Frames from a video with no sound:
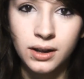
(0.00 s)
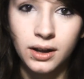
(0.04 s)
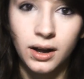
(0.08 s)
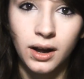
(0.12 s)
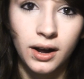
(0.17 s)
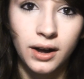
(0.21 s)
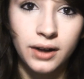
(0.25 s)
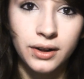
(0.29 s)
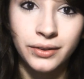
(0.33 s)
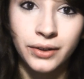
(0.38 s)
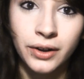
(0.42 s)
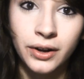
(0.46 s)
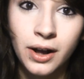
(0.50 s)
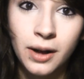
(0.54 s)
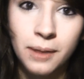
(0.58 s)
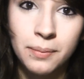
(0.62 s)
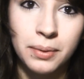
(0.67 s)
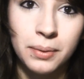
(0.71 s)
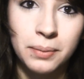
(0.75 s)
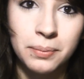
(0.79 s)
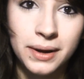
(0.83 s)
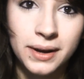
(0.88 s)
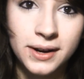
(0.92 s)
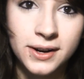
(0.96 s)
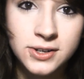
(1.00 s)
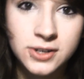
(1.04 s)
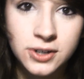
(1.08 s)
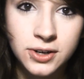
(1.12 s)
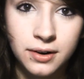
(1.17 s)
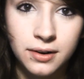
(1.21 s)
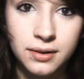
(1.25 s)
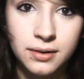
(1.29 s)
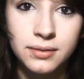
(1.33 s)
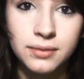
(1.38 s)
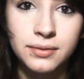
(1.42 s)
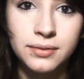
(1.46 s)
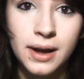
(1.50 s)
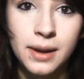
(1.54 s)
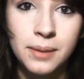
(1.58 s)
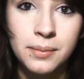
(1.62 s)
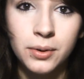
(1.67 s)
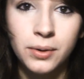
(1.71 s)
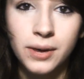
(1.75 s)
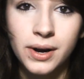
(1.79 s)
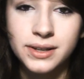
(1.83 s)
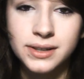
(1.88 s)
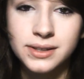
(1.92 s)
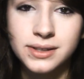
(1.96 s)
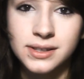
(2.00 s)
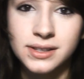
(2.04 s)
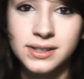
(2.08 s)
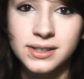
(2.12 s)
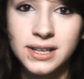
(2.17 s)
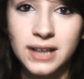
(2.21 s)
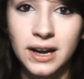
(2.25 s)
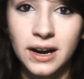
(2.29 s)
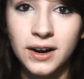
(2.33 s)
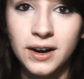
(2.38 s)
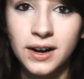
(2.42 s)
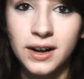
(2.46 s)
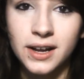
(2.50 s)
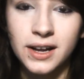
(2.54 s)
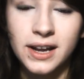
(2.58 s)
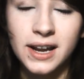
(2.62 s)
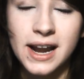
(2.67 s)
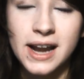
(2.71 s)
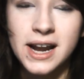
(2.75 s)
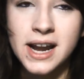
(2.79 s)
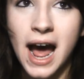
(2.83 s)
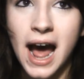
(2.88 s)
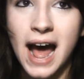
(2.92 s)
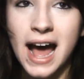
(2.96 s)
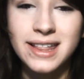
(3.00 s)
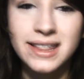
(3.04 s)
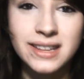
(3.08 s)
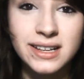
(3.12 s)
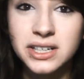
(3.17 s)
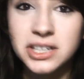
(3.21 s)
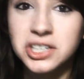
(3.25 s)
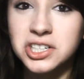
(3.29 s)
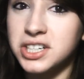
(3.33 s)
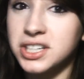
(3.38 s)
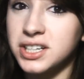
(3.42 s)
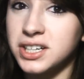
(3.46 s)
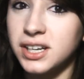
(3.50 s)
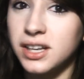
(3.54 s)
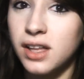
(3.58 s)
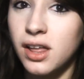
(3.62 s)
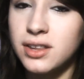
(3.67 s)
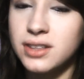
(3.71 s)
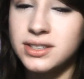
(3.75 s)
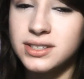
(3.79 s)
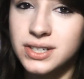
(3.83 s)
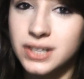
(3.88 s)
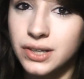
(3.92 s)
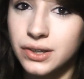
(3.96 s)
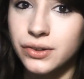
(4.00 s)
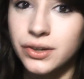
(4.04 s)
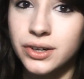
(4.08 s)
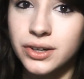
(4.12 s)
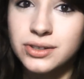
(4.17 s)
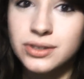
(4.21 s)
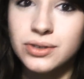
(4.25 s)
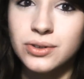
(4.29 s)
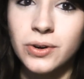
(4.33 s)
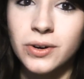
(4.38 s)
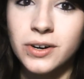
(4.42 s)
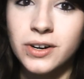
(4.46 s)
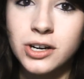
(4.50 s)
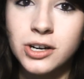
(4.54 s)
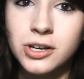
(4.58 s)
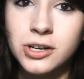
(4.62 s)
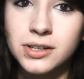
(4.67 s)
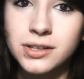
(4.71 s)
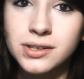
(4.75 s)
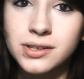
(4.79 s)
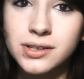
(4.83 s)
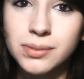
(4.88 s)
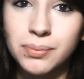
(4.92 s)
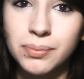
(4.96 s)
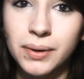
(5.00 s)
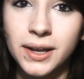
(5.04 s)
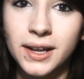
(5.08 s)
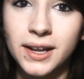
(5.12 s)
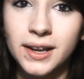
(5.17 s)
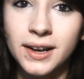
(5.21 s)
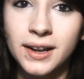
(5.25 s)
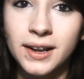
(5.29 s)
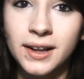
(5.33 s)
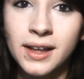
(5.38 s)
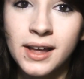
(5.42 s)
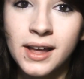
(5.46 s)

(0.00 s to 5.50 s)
uh, look up a picture of Emma Watson's haircut, and I think she still looks gorgeous. But